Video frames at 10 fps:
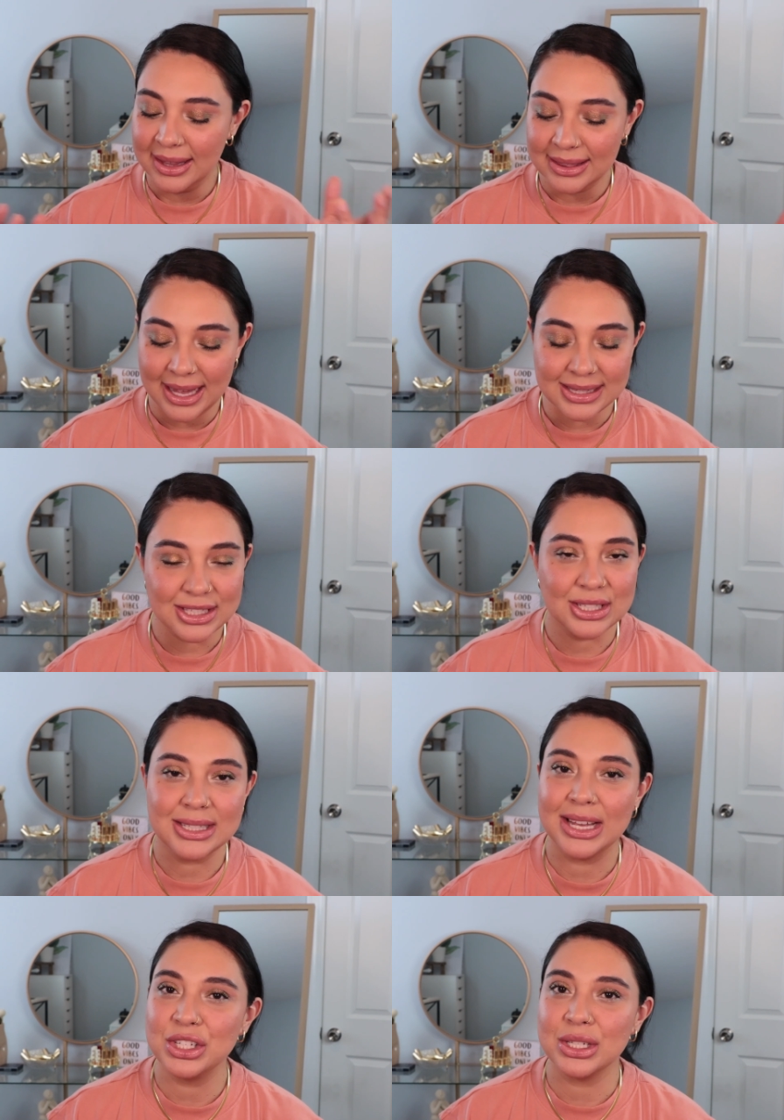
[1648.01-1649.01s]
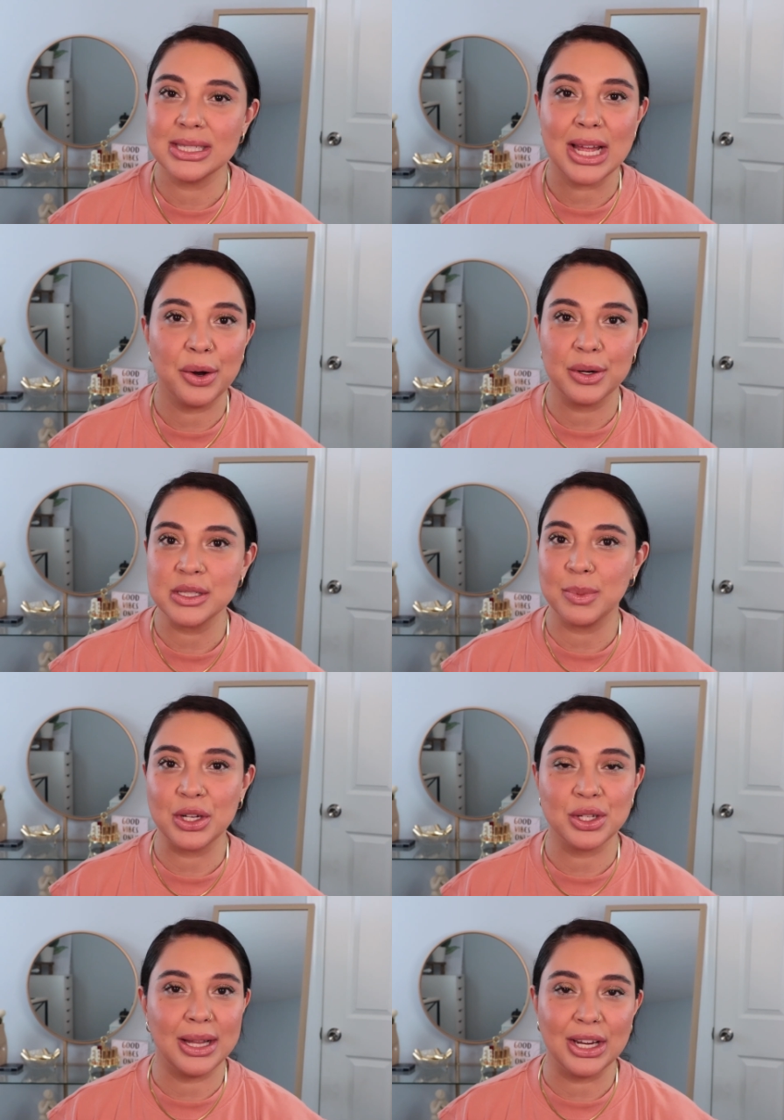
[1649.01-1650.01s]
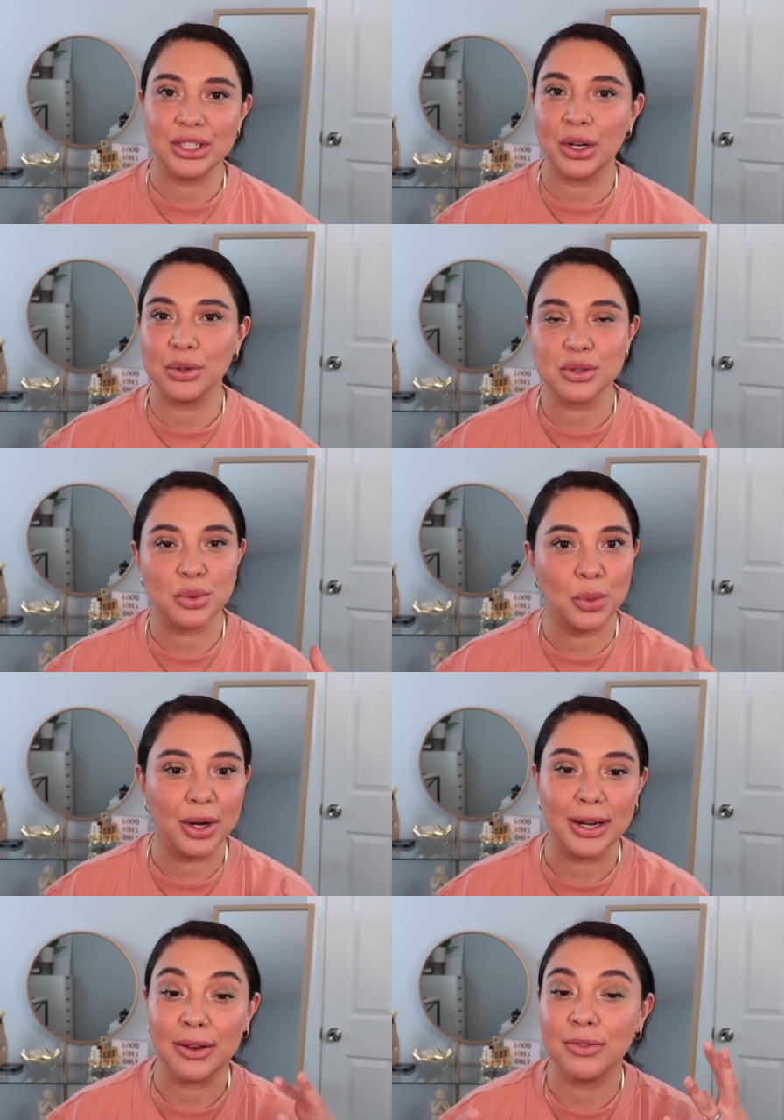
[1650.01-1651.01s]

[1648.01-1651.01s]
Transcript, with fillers: that's, that's just how her special eyeshadows work.